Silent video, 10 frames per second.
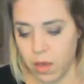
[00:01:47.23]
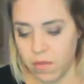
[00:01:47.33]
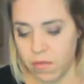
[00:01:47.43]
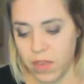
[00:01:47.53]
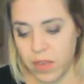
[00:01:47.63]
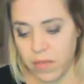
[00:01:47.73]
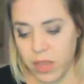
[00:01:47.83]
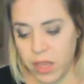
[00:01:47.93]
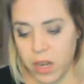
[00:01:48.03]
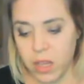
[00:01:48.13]

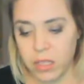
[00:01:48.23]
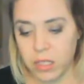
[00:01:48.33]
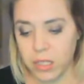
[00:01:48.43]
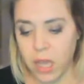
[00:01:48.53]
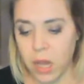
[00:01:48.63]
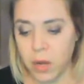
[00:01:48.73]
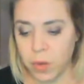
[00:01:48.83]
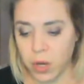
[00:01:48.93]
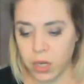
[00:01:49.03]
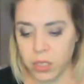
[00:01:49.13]
Vivid
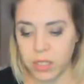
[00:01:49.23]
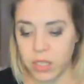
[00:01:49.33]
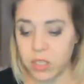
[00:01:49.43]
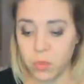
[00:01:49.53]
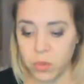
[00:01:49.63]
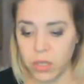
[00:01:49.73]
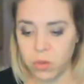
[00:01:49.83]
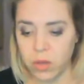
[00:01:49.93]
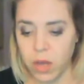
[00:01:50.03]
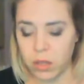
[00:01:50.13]
Sunburst. It's a really
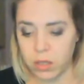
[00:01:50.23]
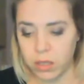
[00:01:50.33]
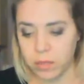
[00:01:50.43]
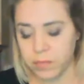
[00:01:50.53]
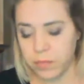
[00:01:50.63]
cool color.